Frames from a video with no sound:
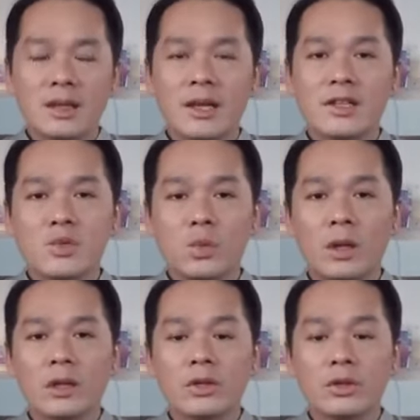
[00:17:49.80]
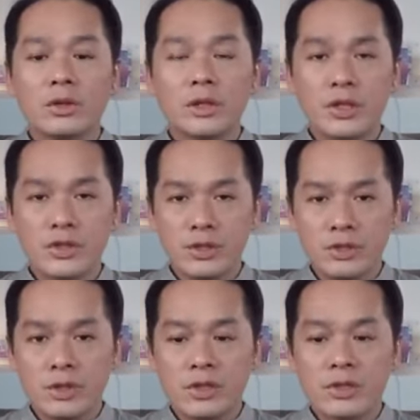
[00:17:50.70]
That is what you need to
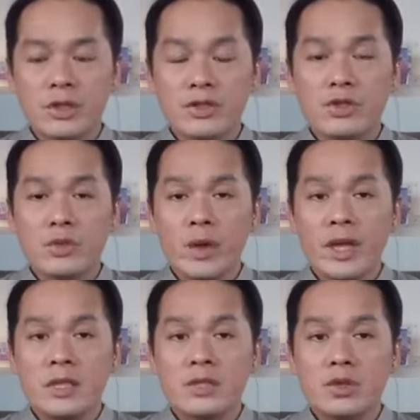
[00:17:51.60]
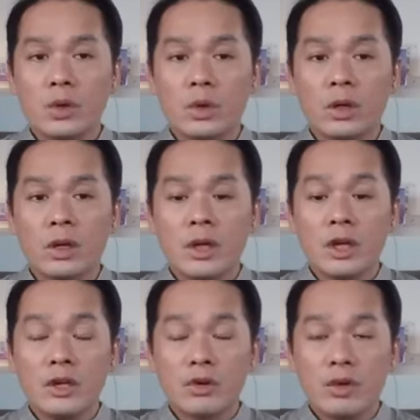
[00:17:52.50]
do. So it's to
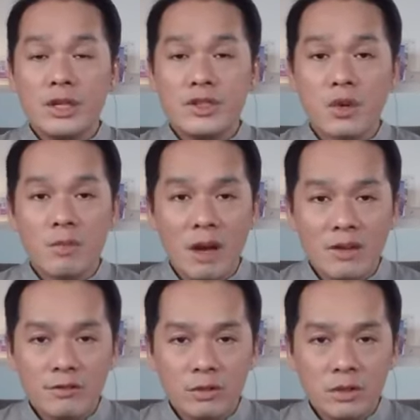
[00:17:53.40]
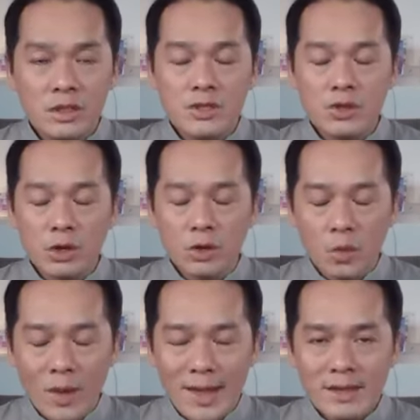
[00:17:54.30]
increase your mindfulness, your
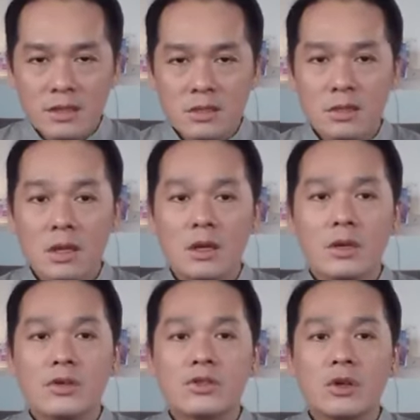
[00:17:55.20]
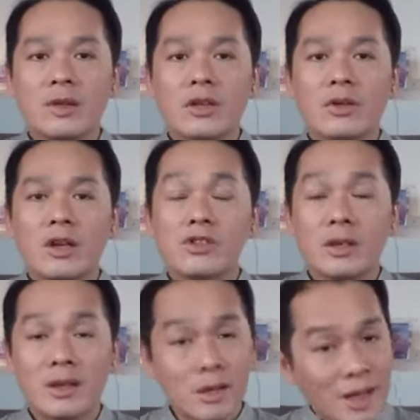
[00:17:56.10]
awareness, so that you
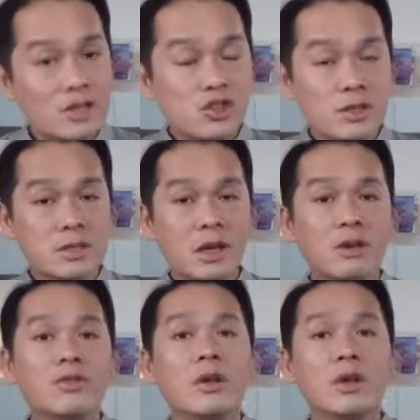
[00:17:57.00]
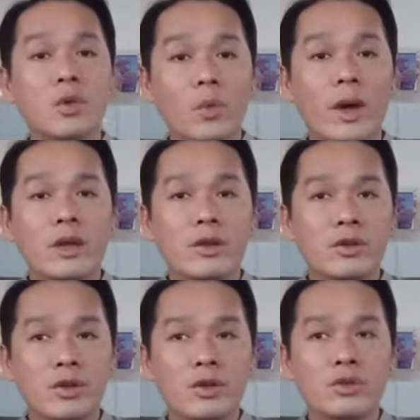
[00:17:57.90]
actually catch yourself when
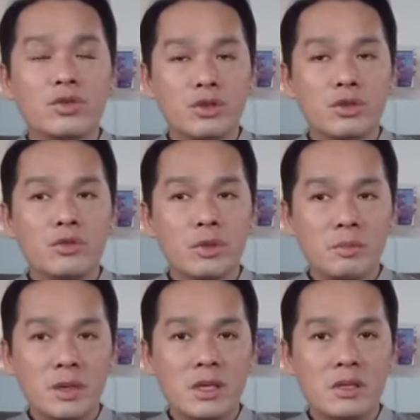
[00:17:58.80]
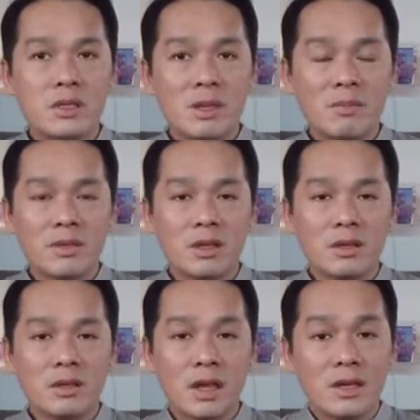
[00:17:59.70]
you do repeat
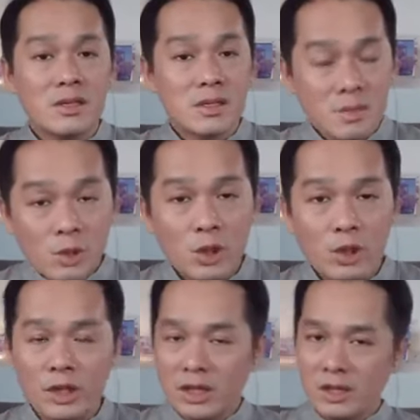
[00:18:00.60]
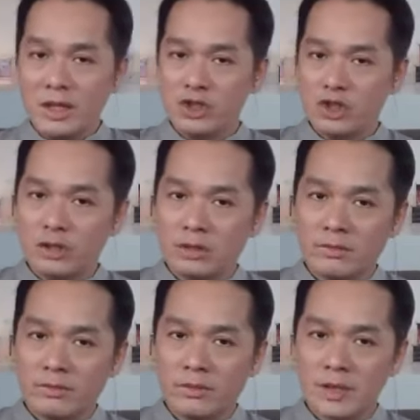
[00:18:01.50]
something that is similar in nature.
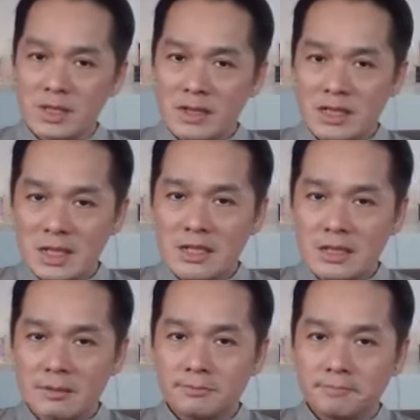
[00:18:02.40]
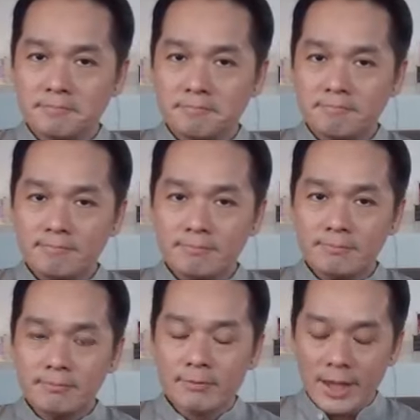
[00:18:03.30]
Does sense?
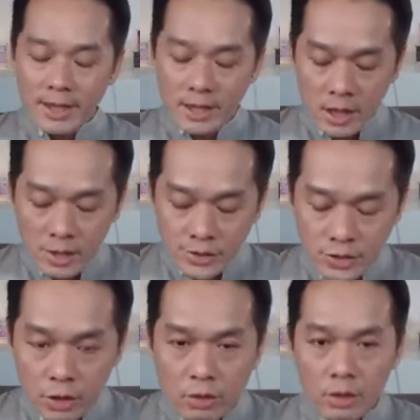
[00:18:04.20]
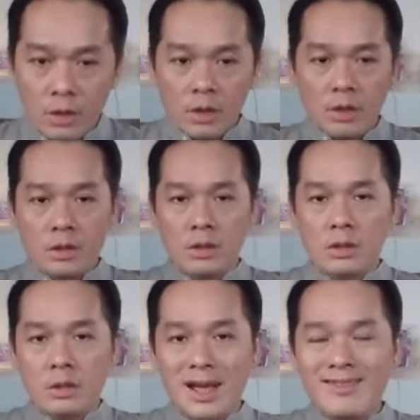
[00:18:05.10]
Okay, so,
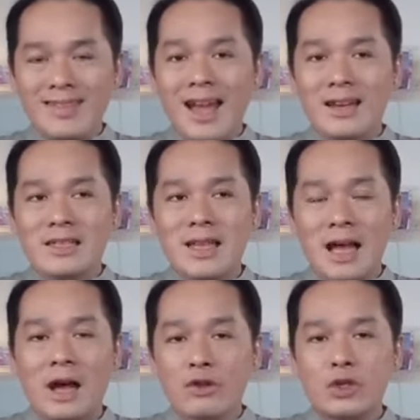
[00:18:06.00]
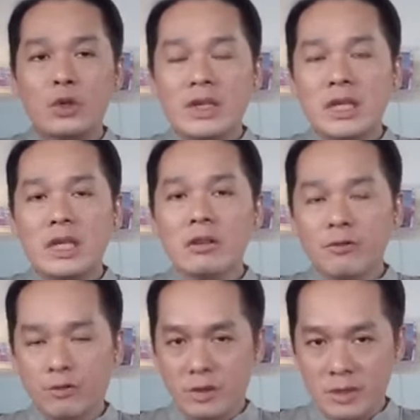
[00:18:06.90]
and that is how you
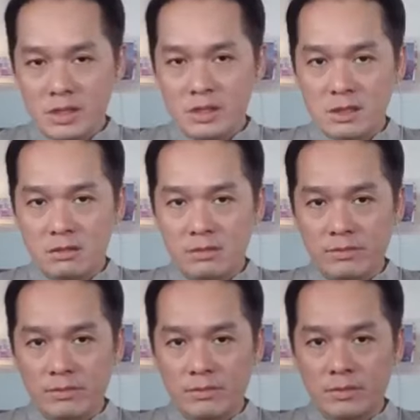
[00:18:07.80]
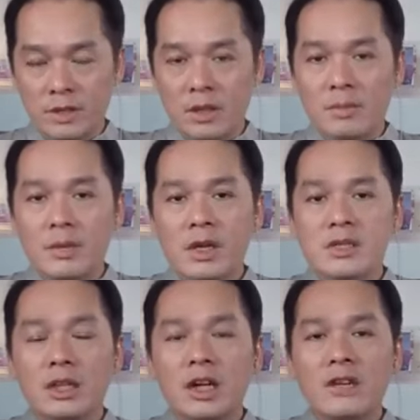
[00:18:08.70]
heal from it.
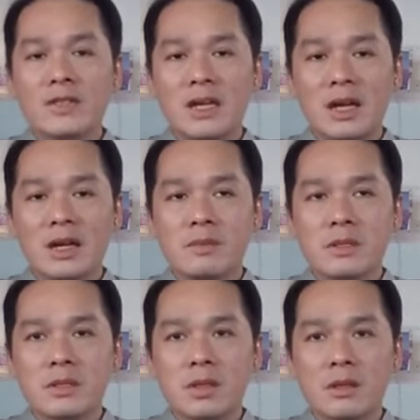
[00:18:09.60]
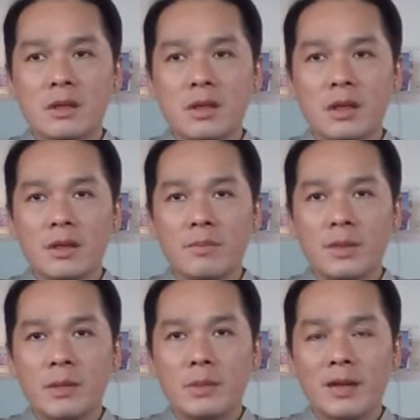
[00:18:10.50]
Because a lot of times
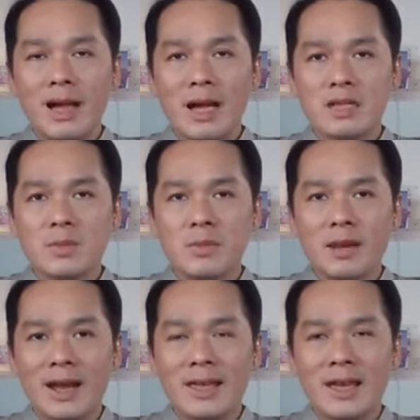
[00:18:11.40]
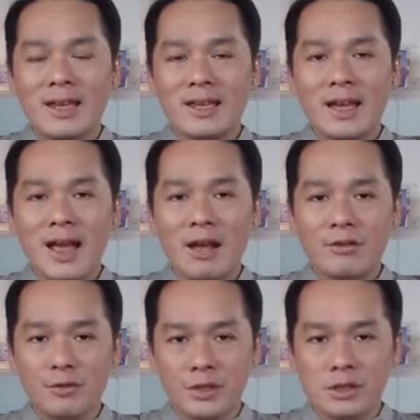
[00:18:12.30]
people ask me, but I can't get
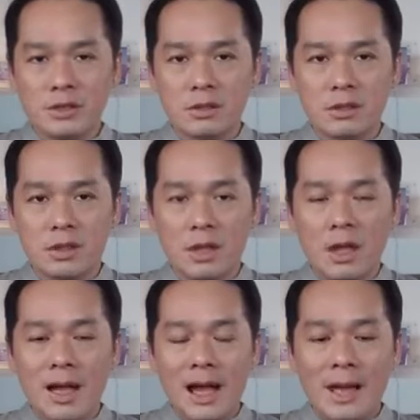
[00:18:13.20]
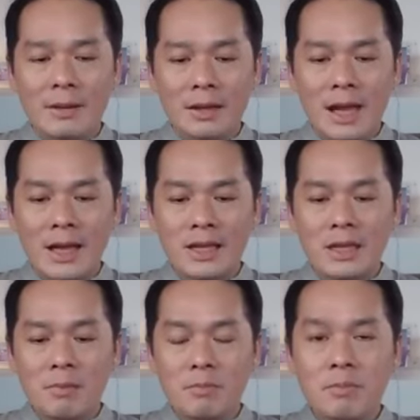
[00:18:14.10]
out of it. I
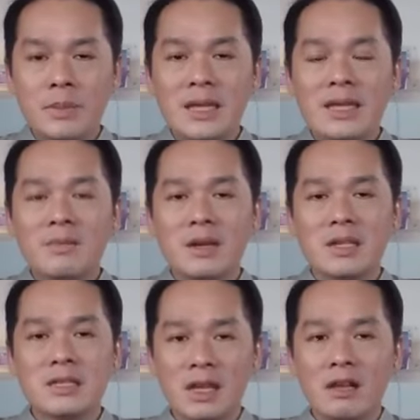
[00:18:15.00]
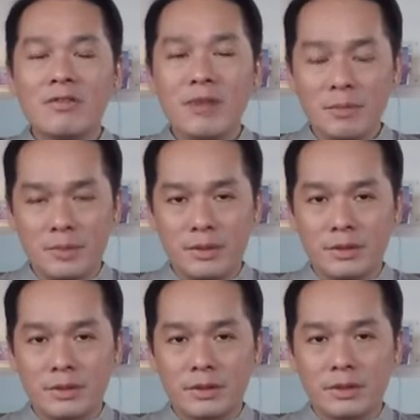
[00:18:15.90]
keep beating myself up
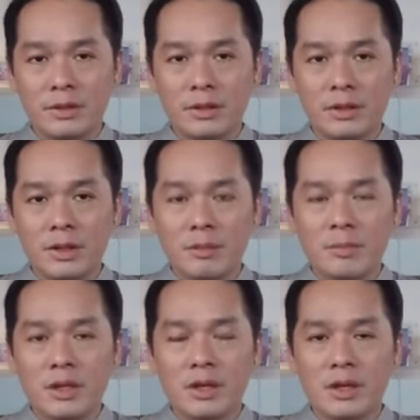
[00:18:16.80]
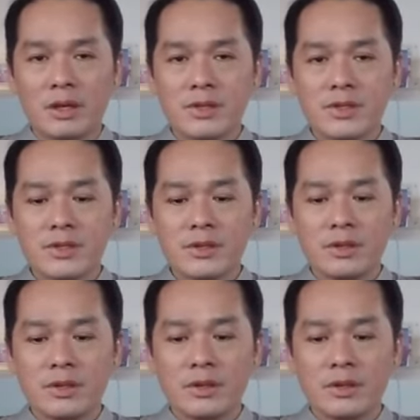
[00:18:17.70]
because,